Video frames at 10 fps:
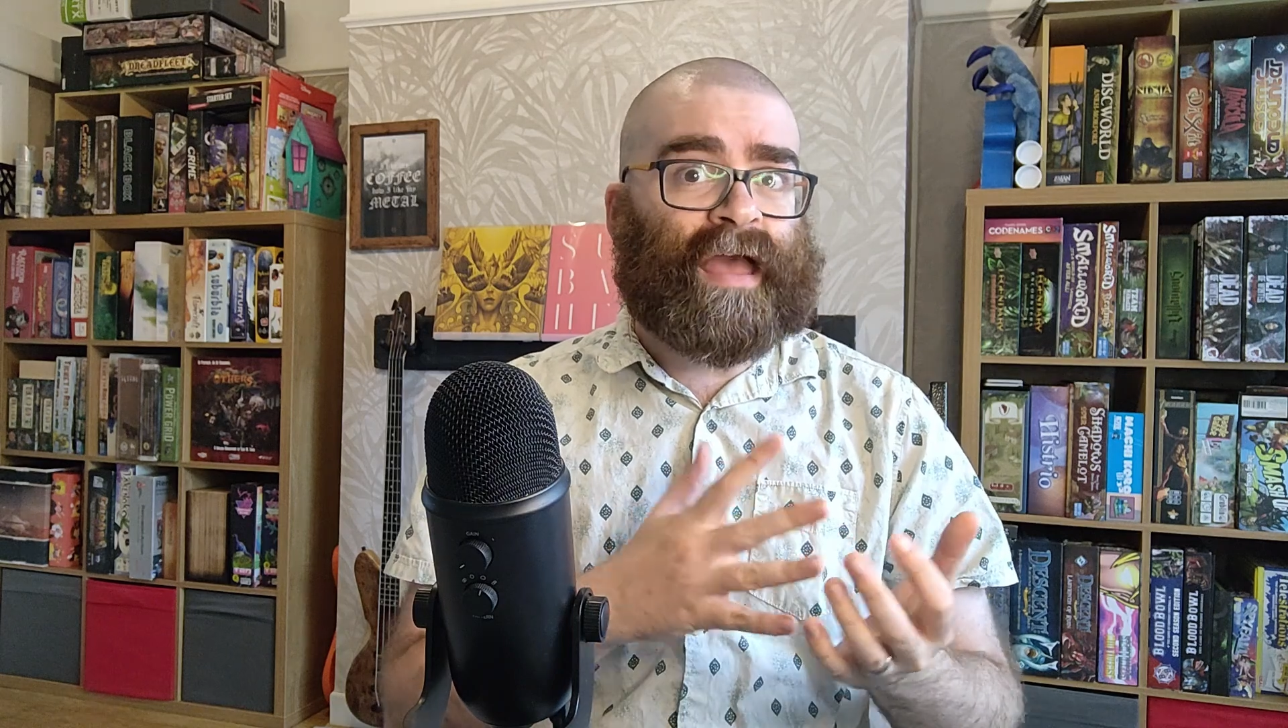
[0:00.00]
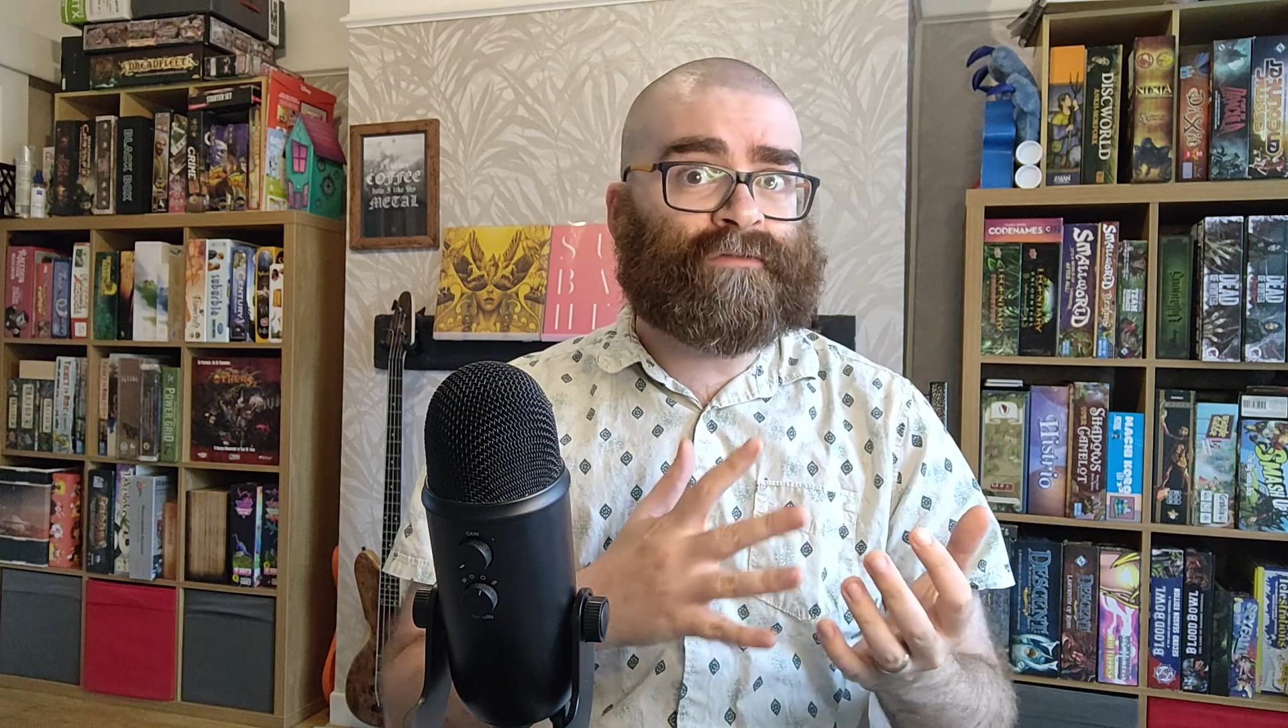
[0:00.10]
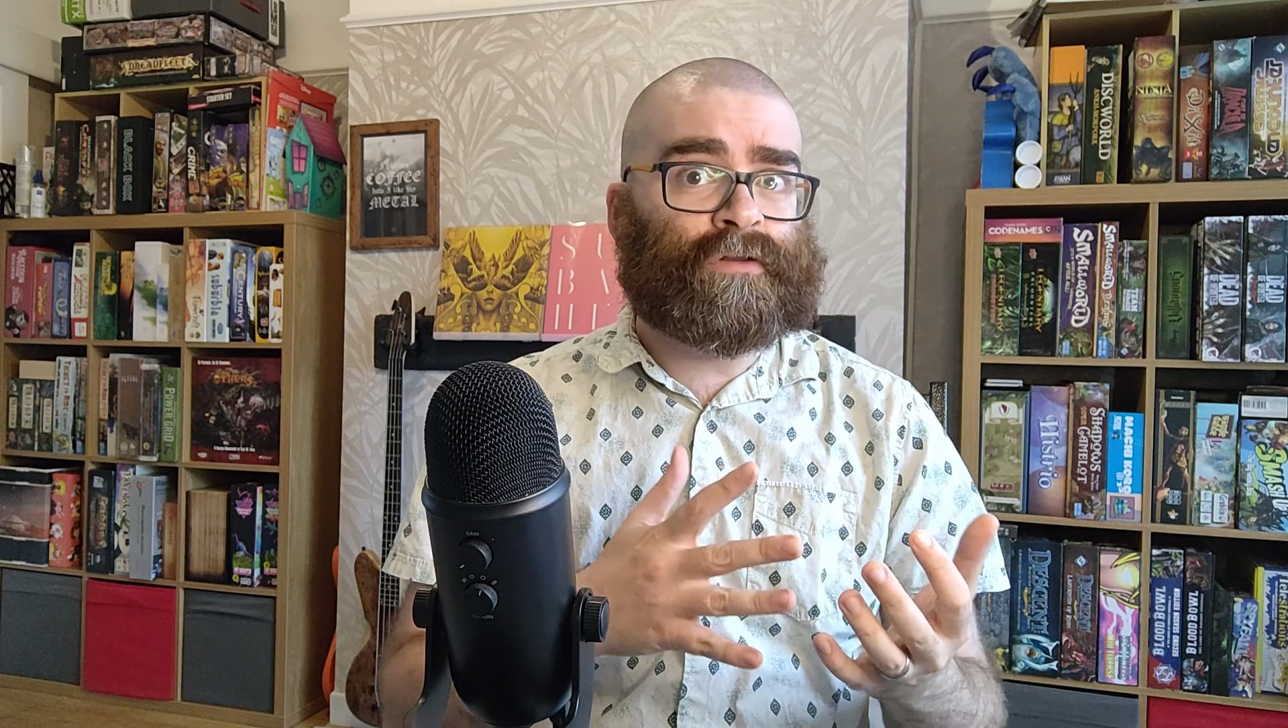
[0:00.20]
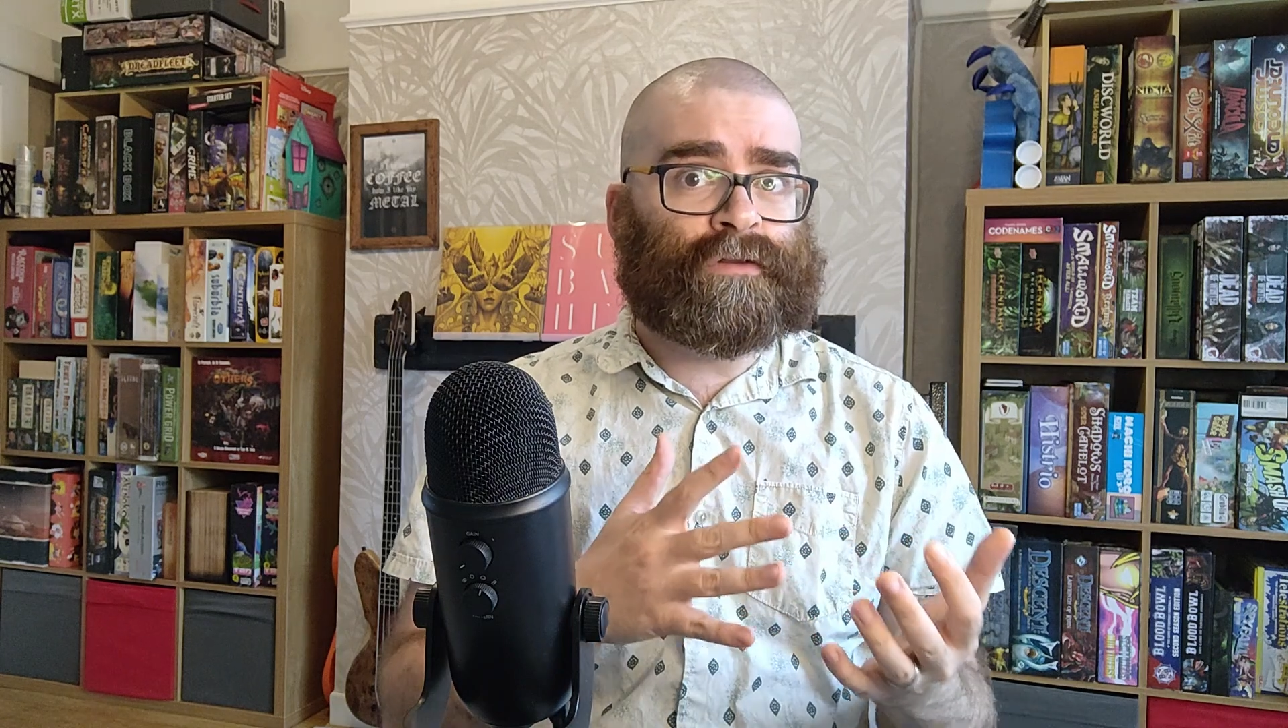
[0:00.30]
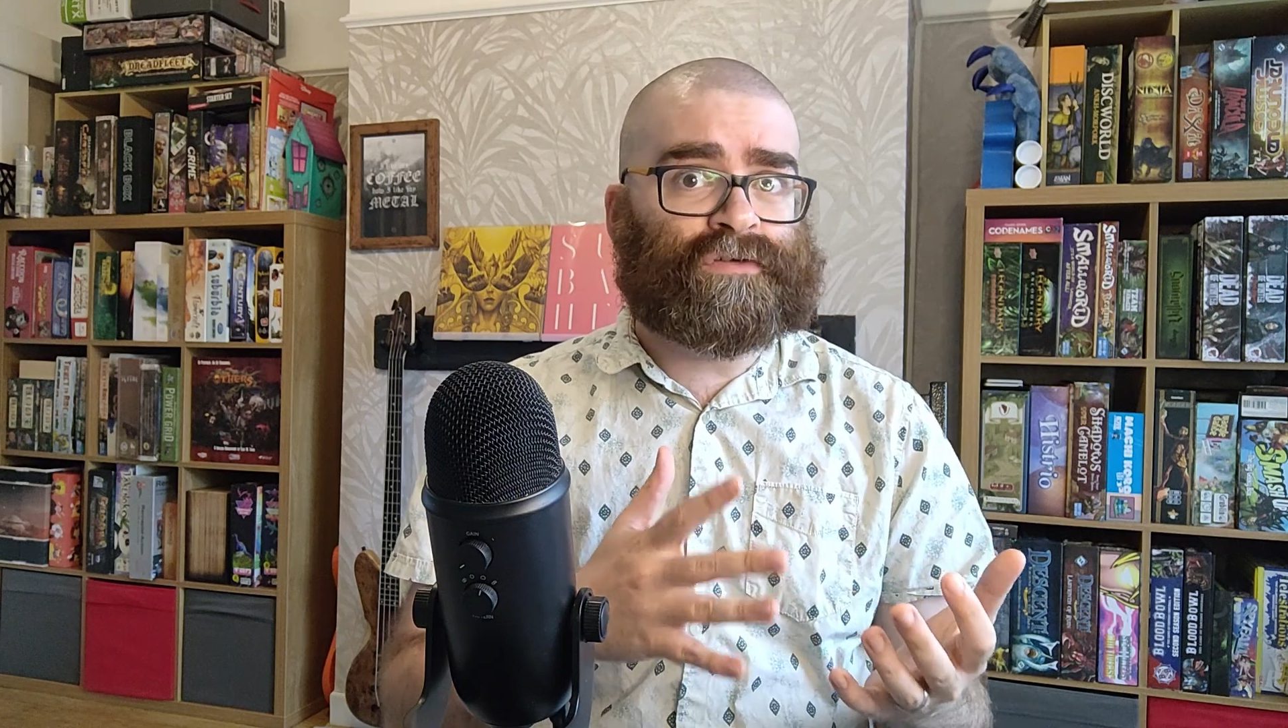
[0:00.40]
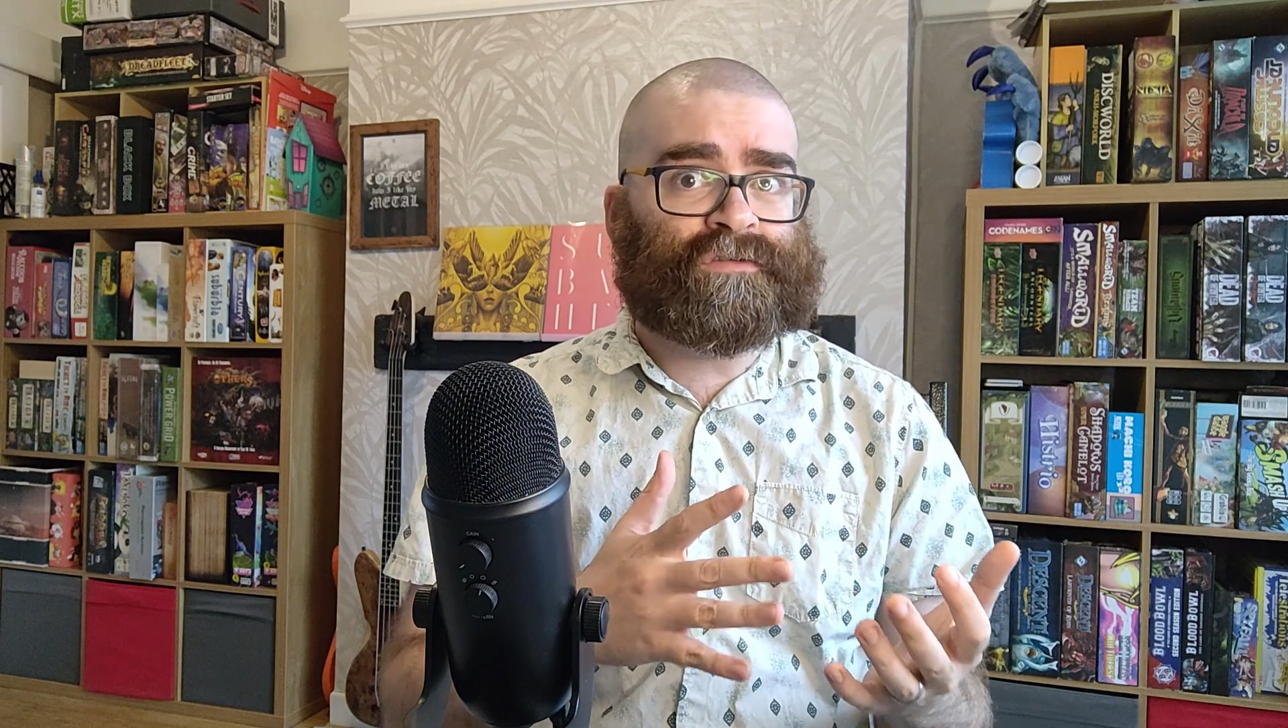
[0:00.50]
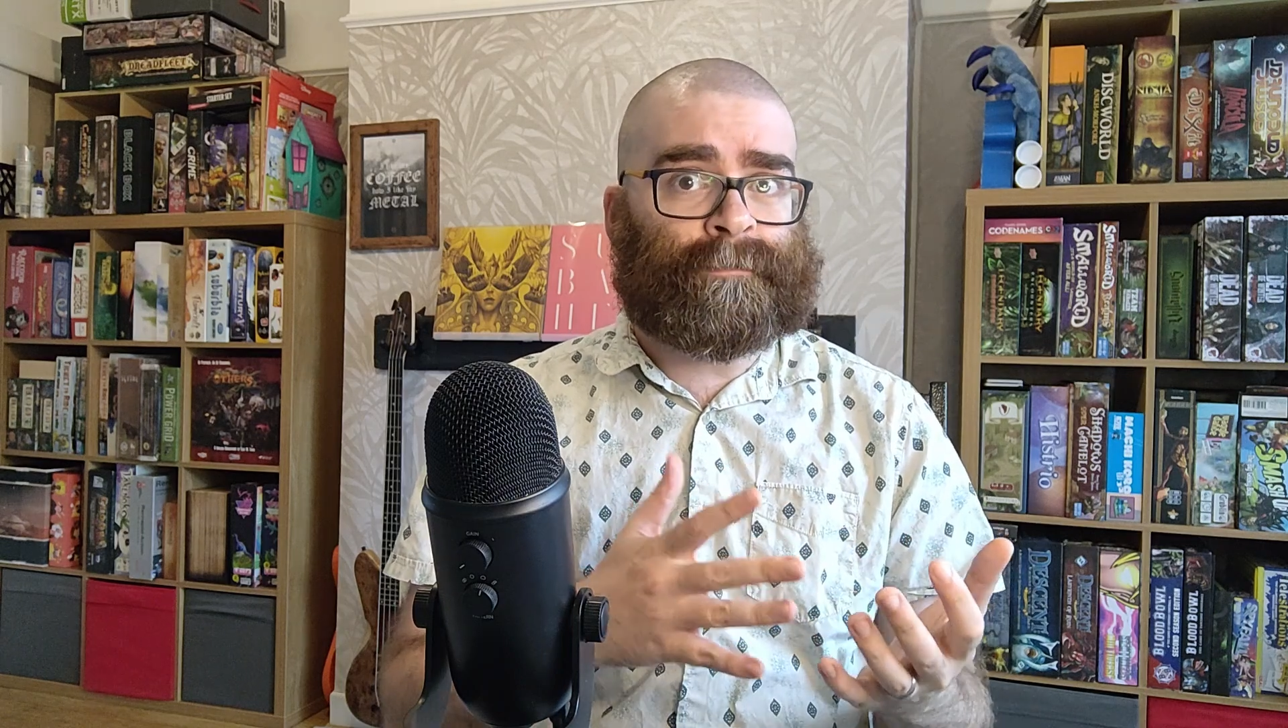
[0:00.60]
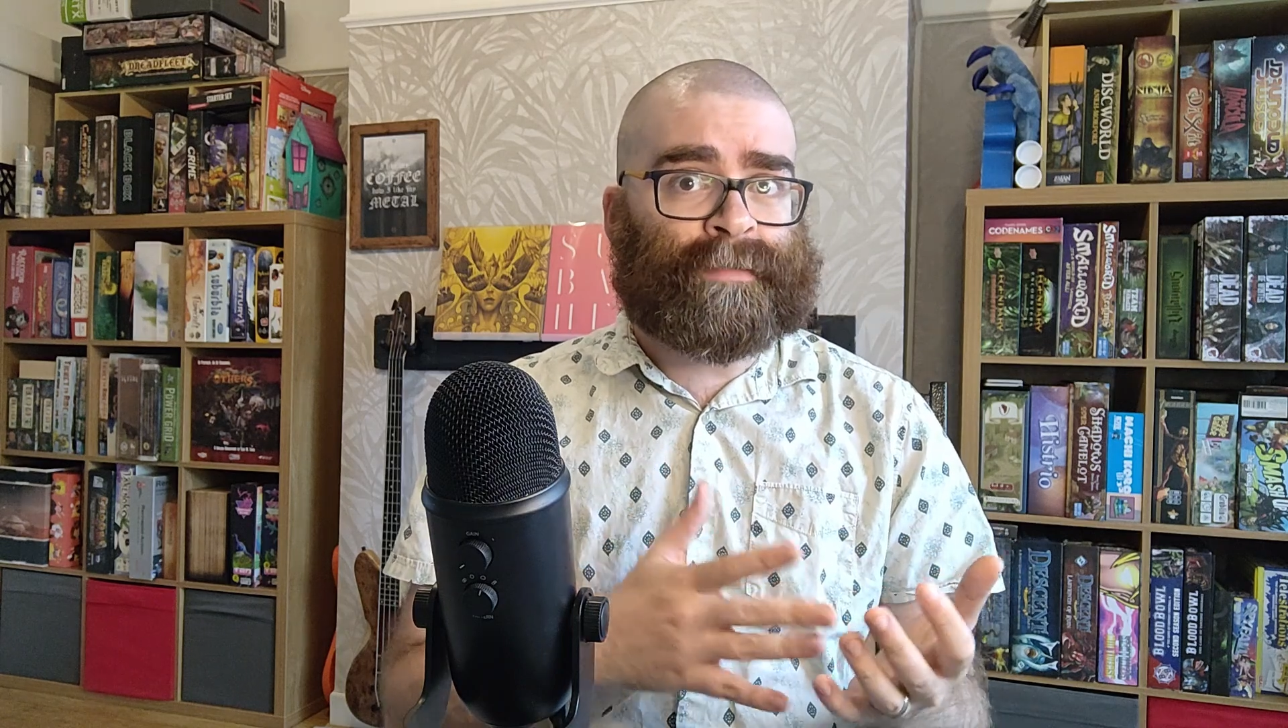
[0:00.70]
ever lost